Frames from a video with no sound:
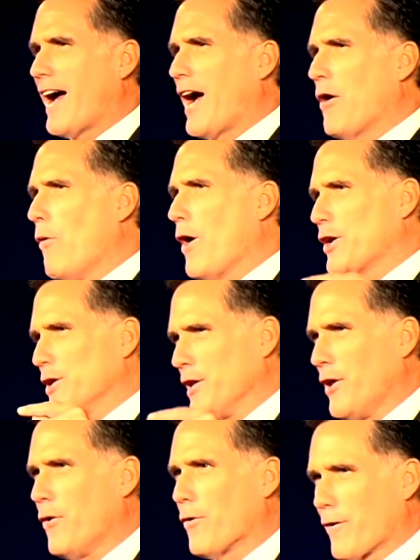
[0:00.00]
I want to
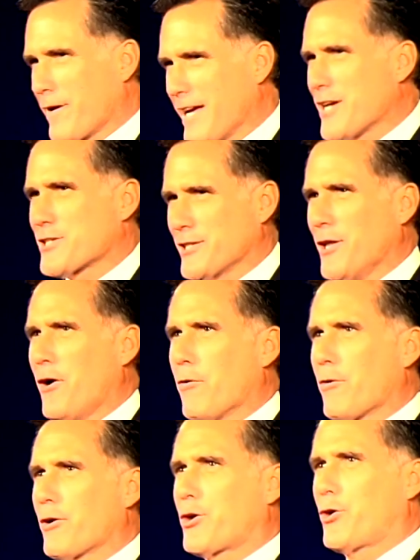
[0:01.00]

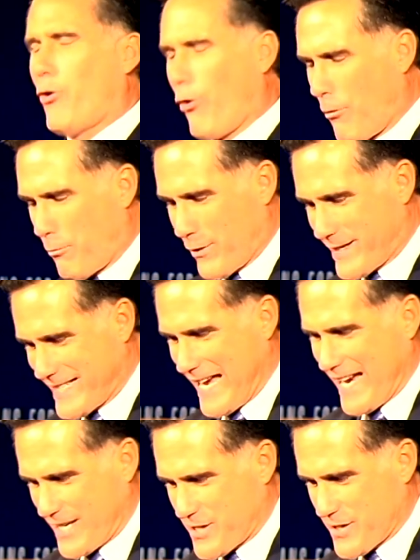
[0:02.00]
lower corporate
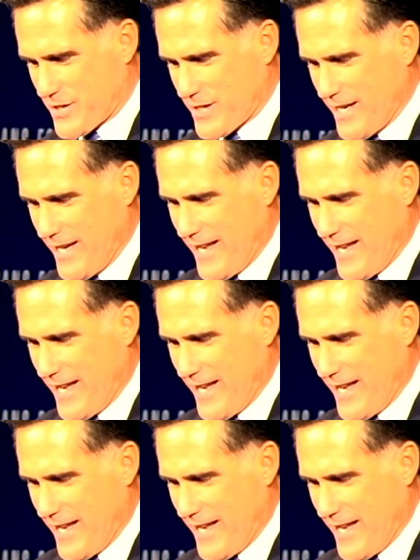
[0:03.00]
taxes.